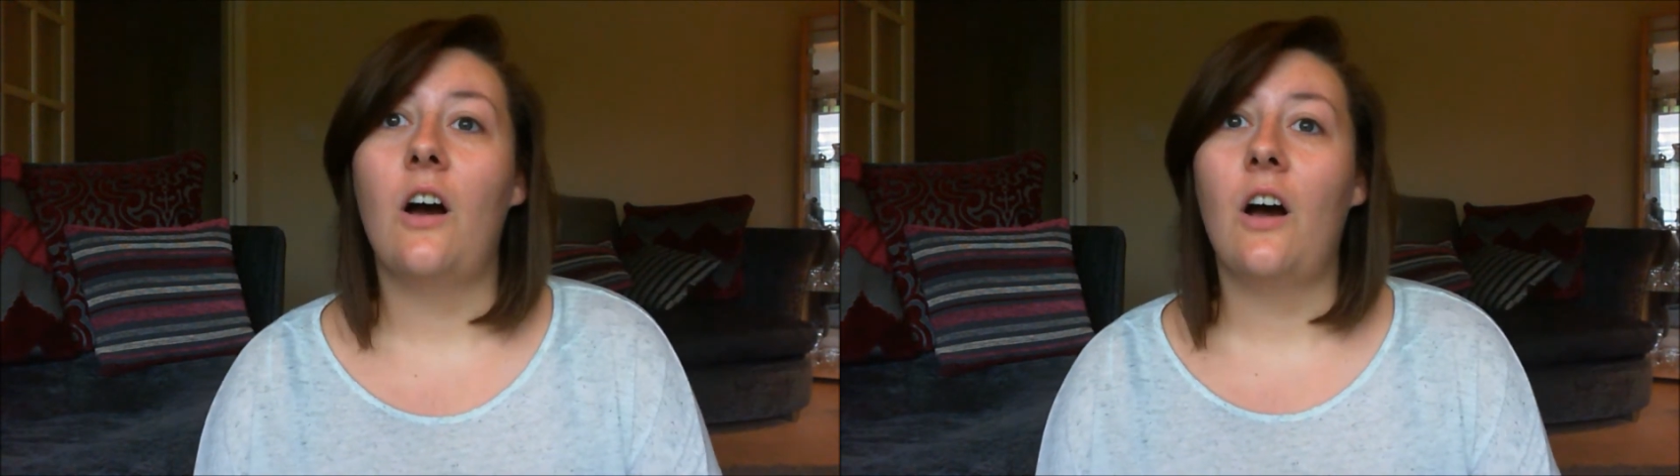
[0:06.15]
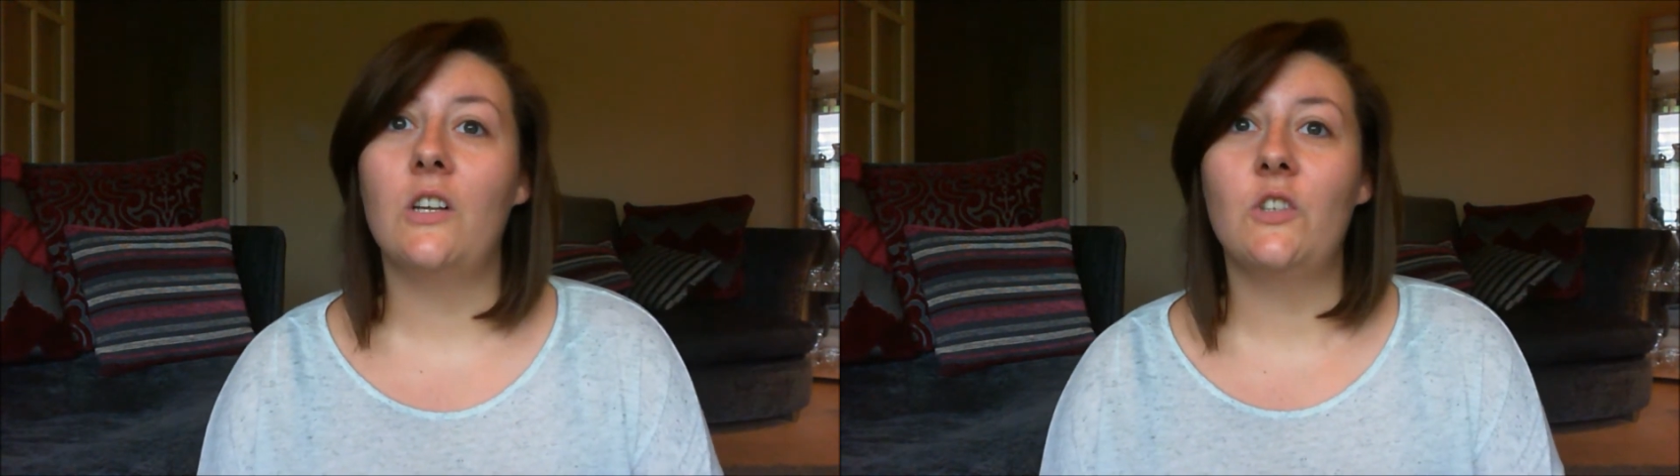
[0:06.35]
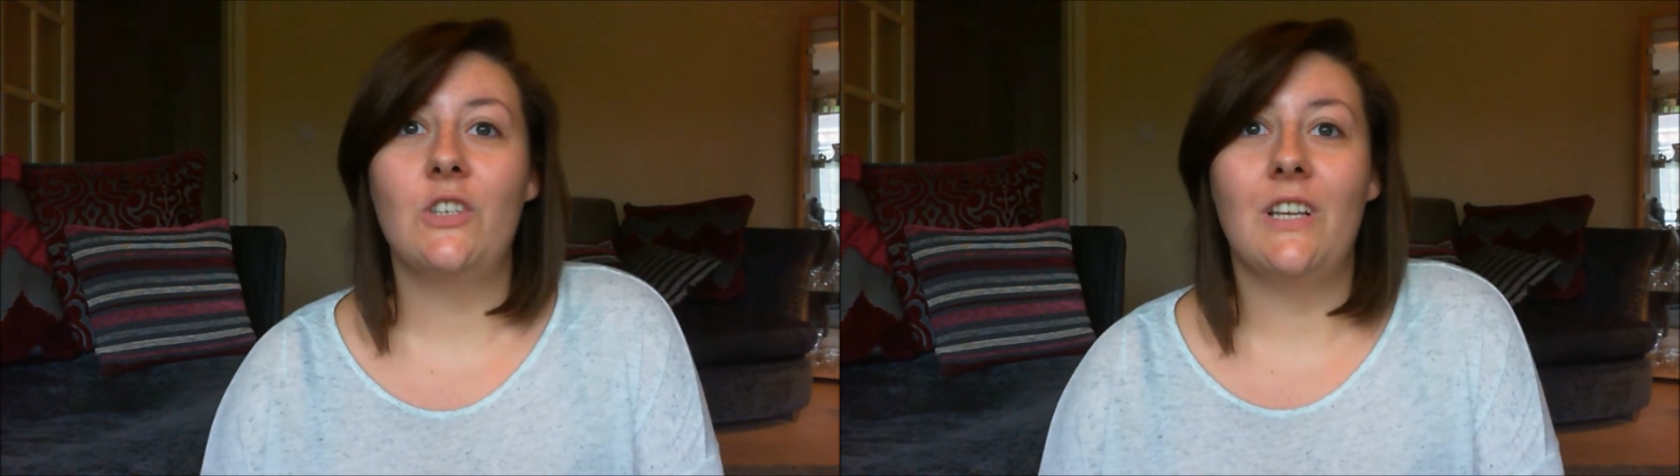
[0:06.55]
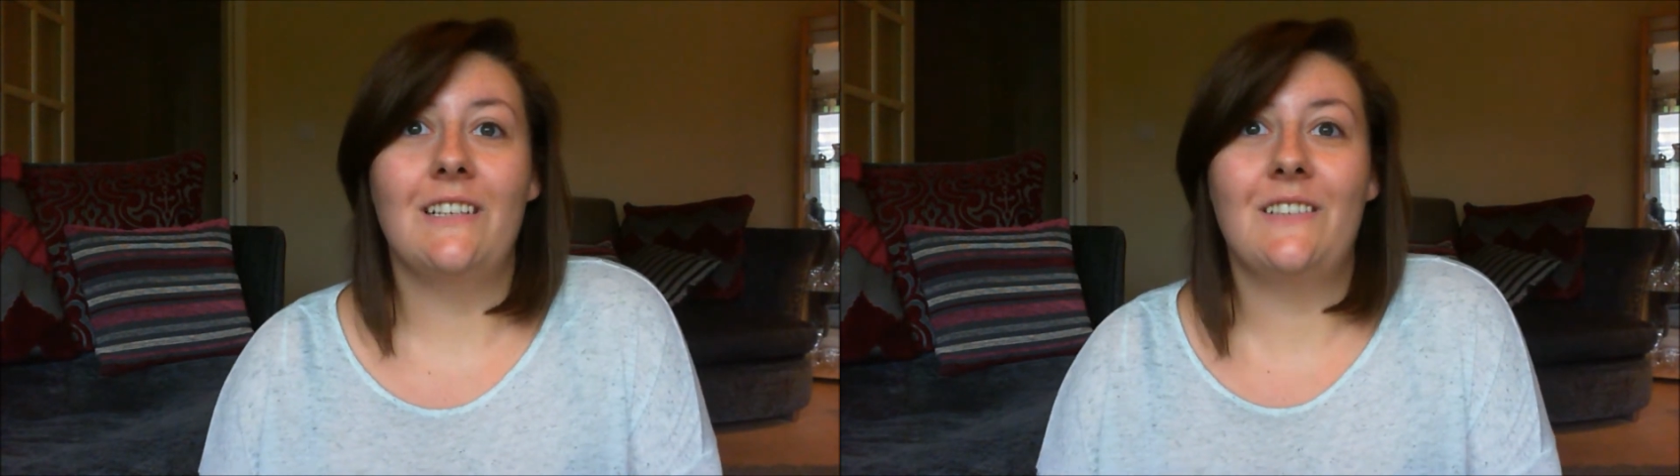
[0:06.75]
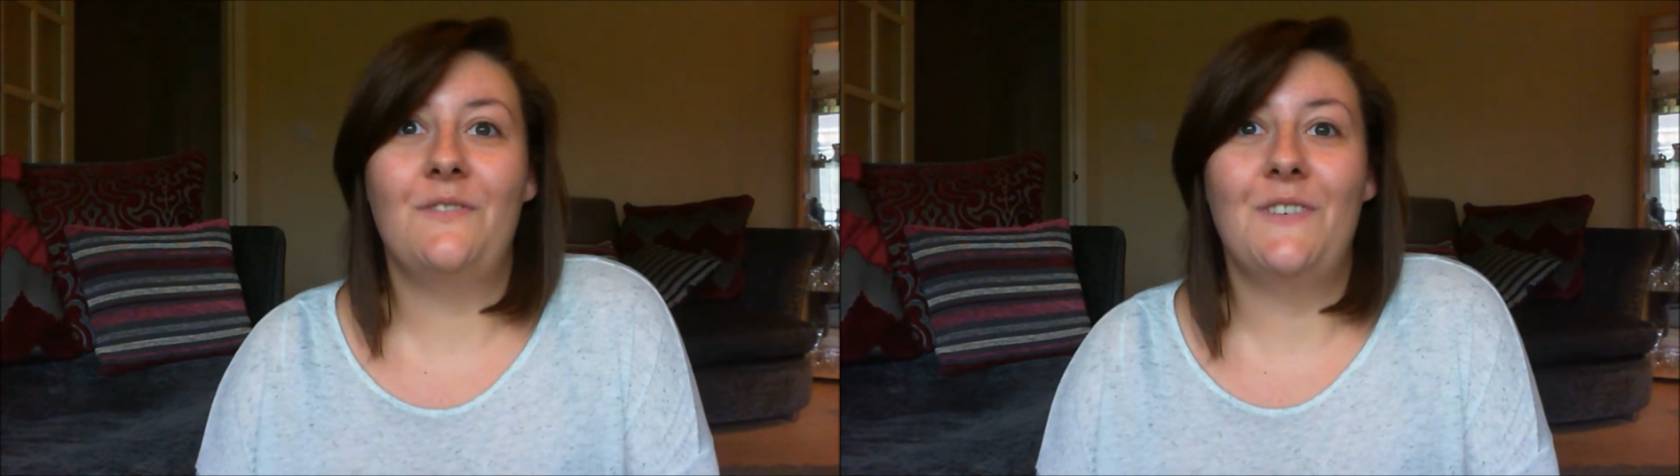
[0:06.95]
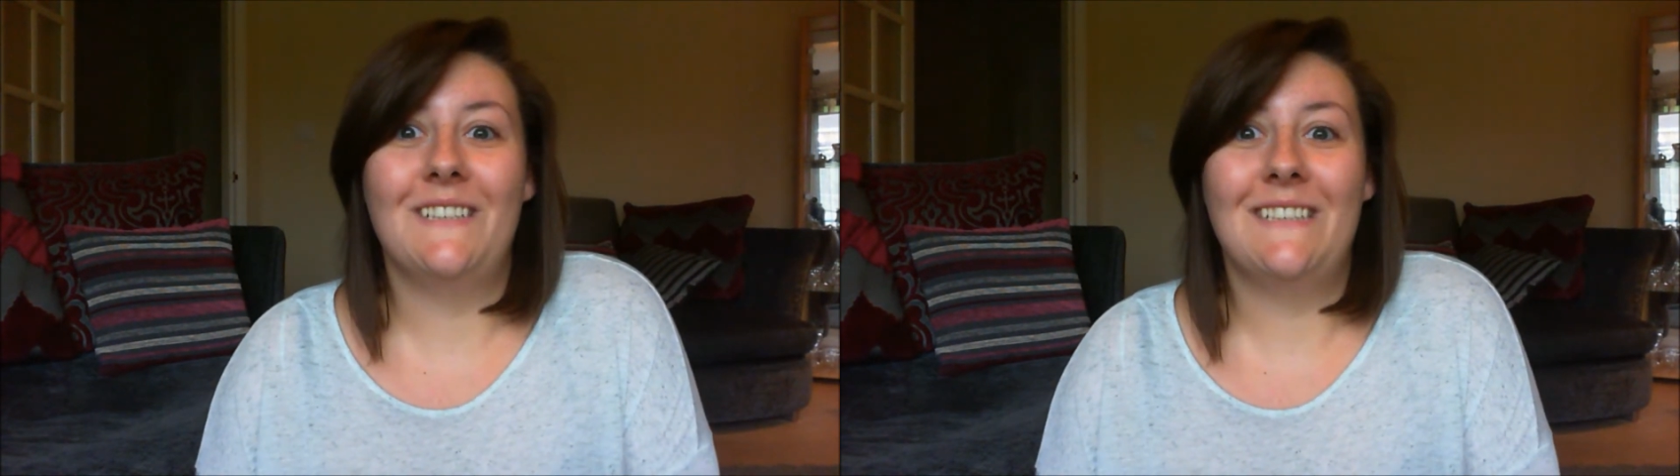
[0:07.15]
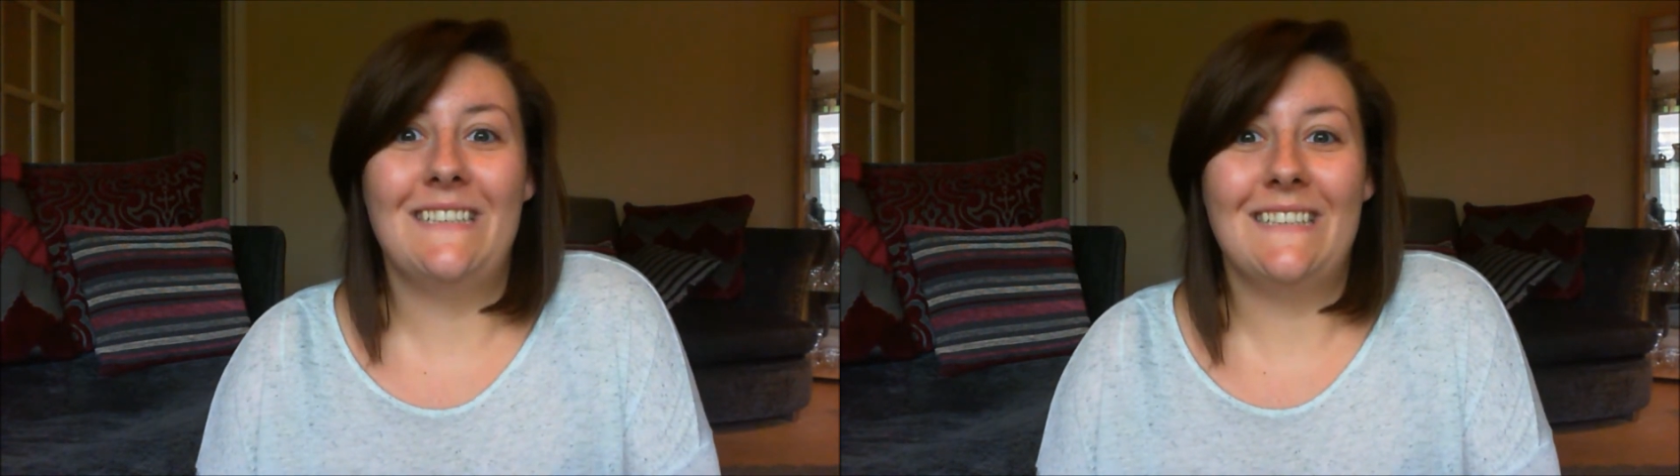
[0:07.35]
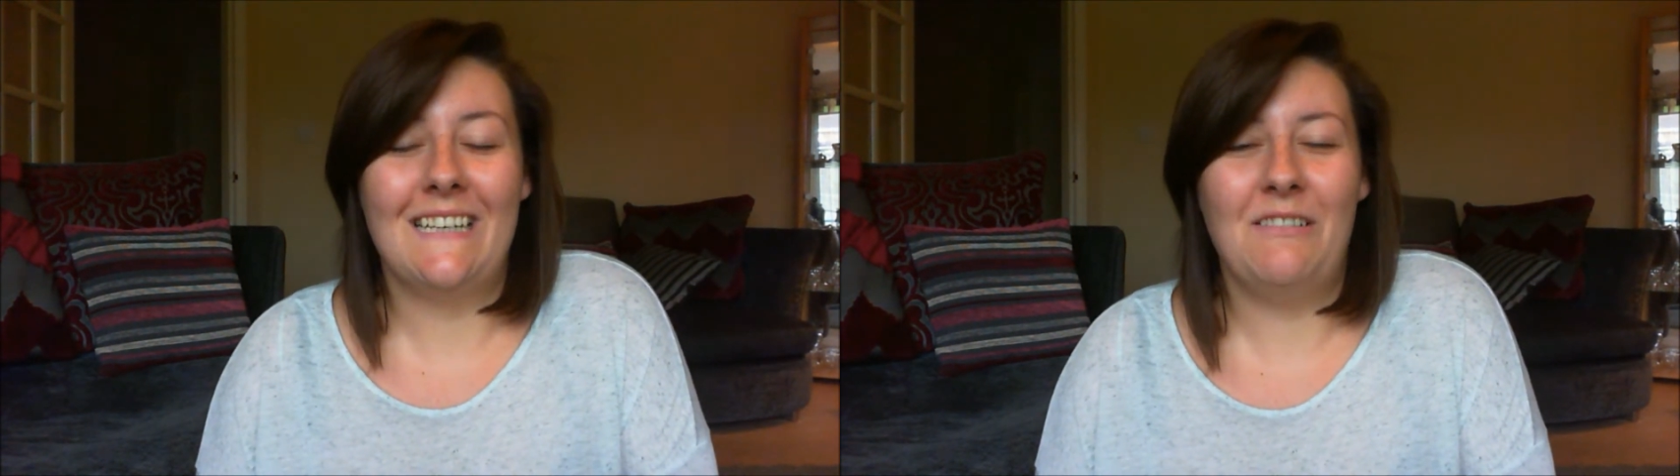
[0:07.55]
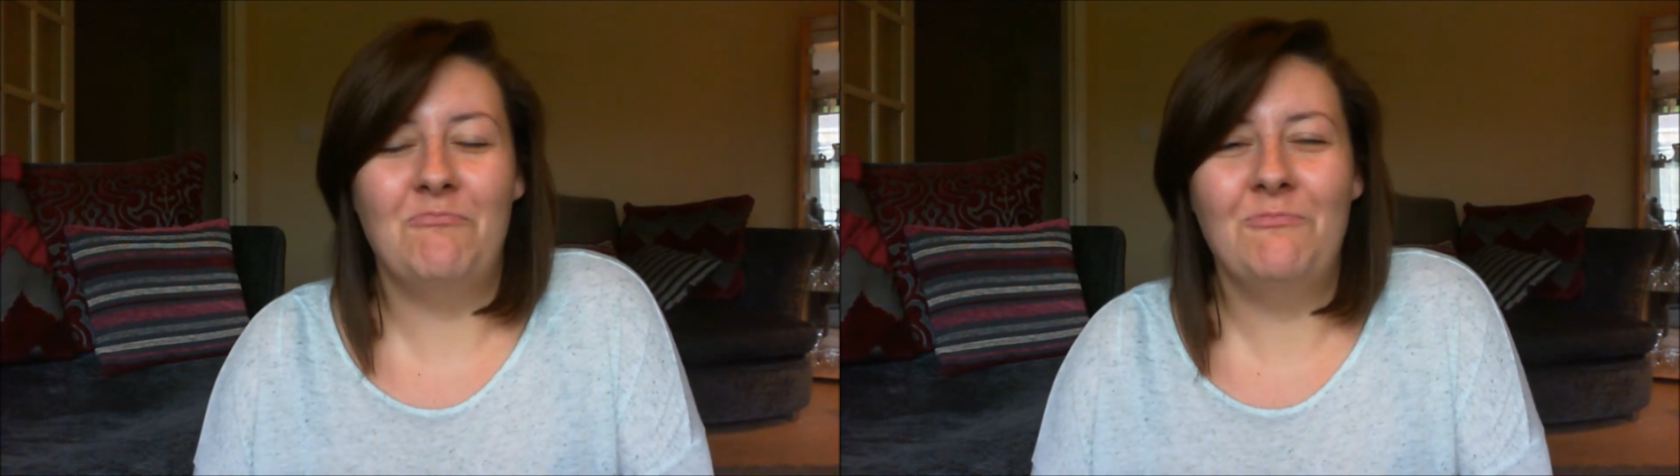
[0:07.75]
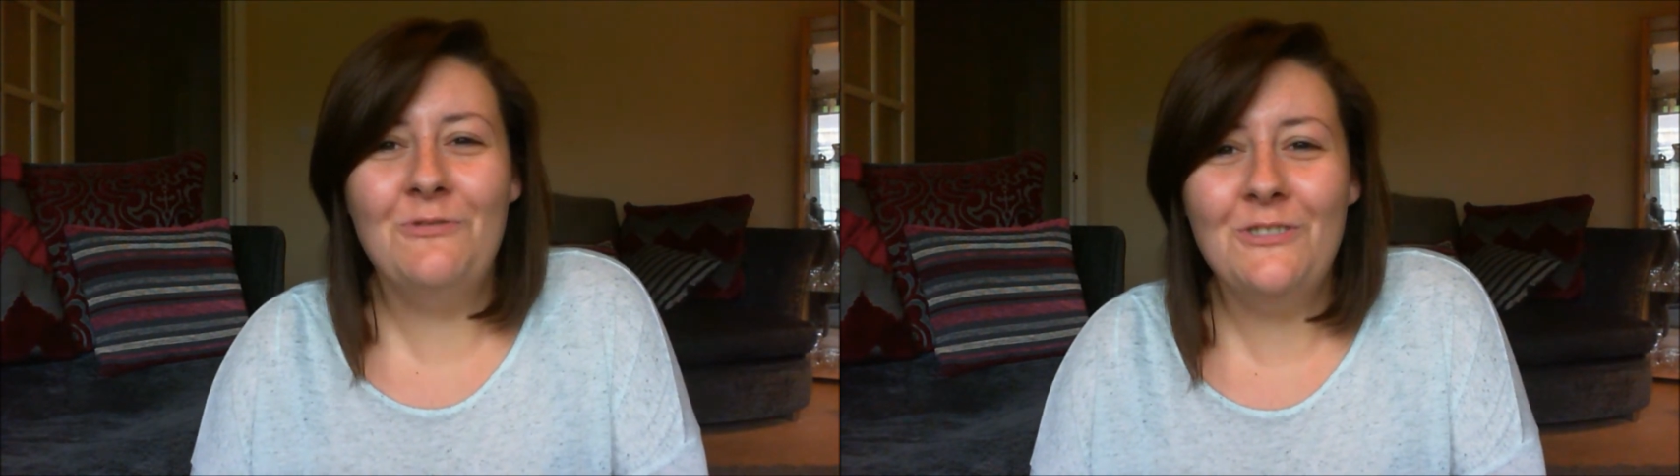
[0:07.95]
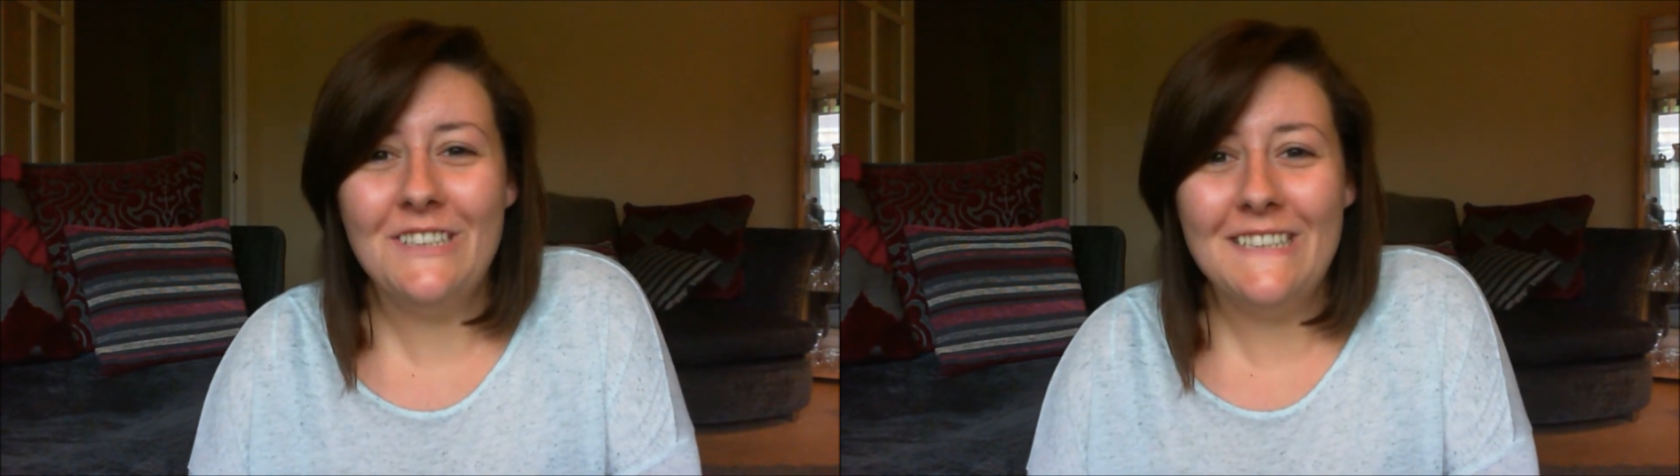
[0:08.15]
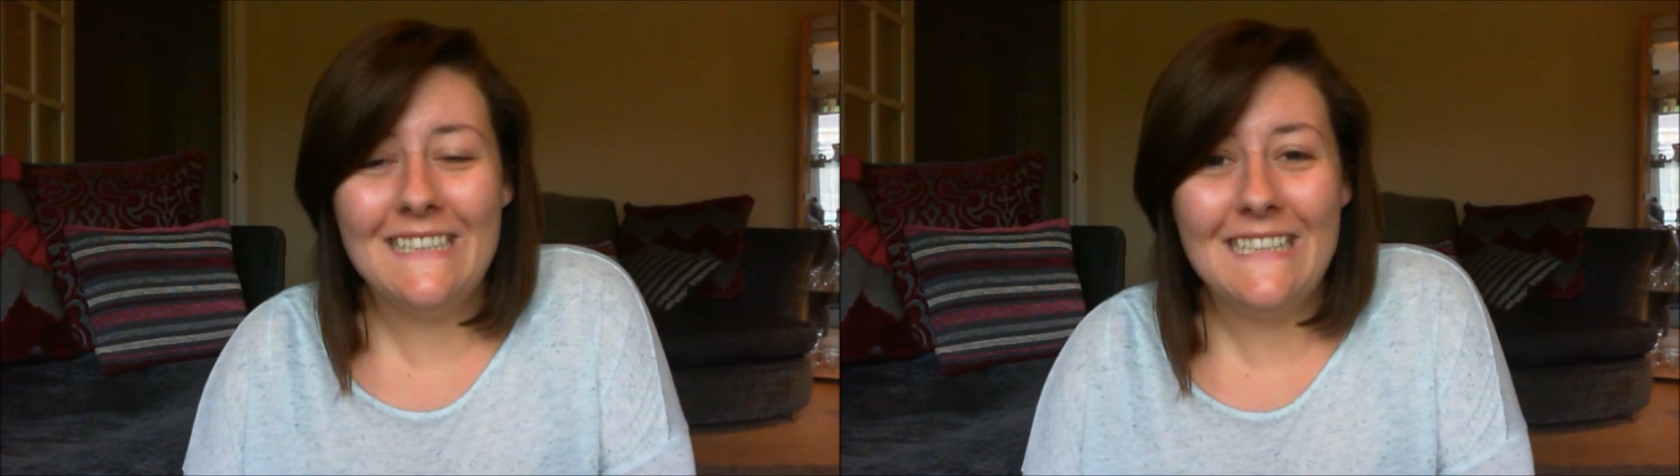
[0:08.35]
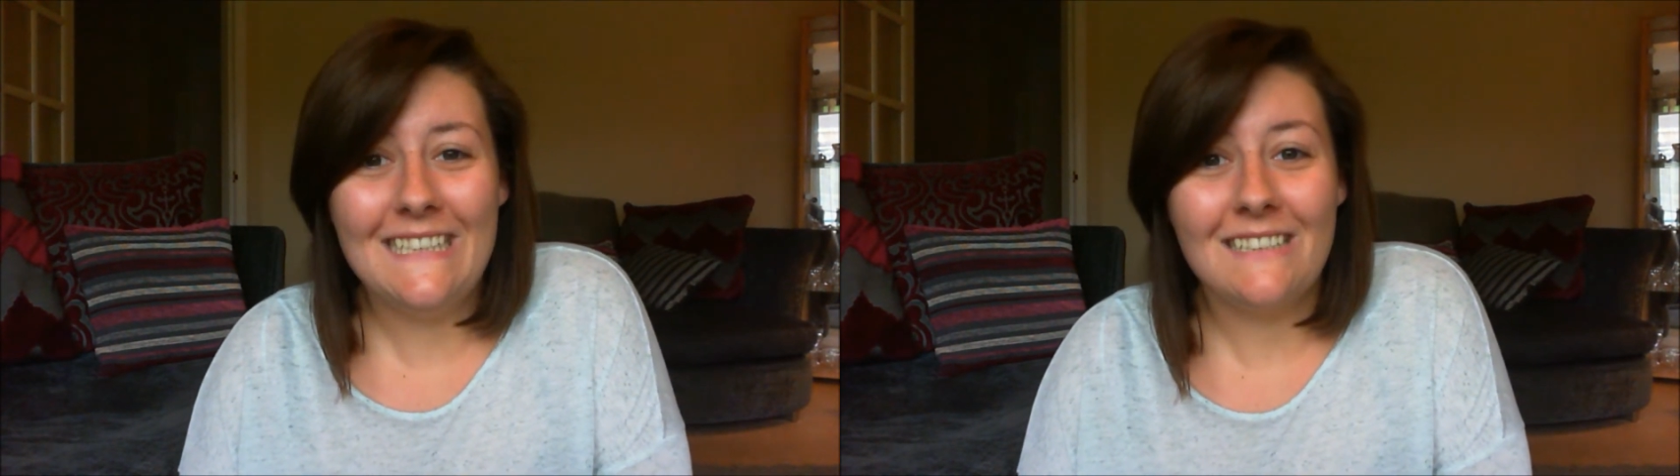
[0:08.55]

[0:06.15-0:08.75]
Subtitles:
I'd just like to firstly say I'm really